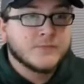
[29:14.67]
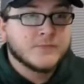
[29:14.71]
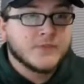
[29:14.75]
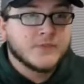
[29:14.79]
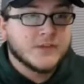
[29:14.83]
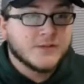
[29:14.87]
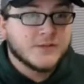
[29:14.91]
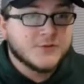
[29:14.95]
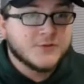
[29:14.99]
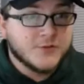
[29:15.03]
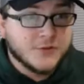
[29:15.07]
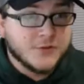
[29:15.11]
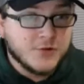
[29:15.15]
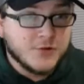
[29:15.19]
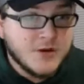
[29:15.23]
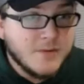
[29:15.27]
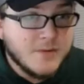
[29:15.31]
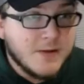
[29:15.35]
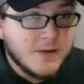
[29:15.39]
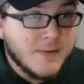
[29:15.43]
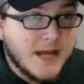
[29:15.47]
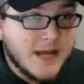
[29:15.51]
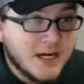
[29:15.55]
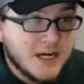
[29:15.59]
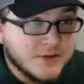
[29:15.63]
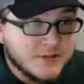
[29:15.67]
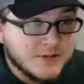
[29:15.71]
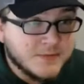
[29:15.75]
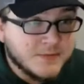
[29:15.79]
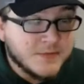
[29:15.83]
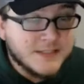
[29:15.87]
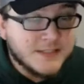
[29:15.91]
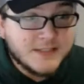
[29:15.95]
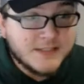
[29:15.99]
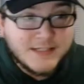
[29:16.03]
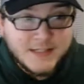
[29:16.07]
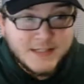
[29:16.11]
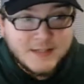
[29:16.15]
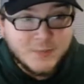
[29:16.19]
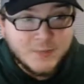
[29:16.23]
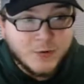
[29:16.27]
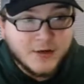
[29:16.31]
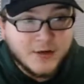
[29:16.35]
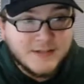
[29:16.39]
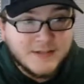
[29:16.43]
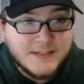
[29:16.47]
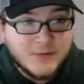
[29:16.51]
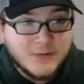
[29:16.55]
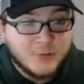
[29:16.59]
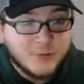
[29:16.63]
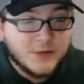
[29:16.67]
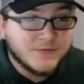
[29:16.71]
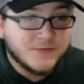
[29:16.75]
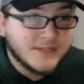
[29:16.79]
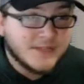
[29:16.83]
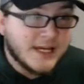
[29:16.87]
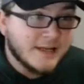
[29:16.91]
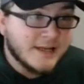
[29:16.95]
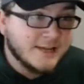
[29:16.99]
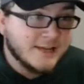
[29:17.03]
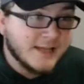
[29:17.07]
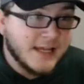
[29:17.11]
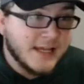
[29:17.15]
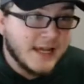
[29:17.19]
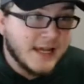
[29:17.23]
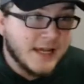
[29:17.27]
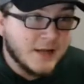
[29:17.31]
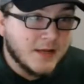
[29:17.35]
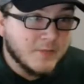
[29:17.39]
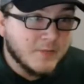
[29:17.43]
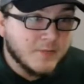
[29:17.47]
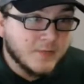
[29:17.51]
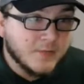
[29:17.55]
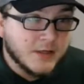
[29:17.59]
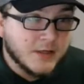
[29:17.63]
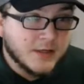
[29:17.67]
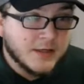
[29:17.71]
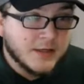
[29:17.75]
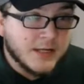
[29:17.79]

So the Green Bay Packers missed 6 points that would have tied the game,